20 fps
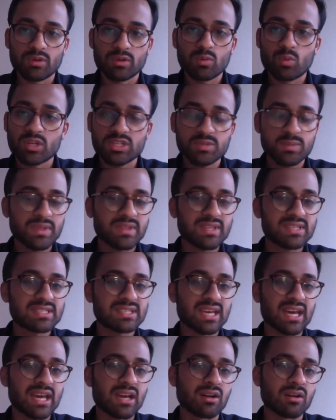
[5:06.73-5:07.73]
What's been the
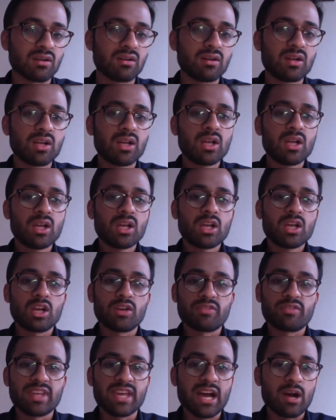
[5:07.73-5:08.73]
scale
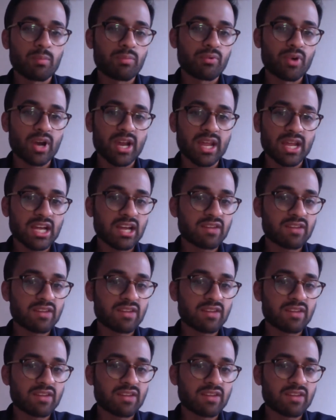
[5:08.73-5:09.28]
of the outbreak?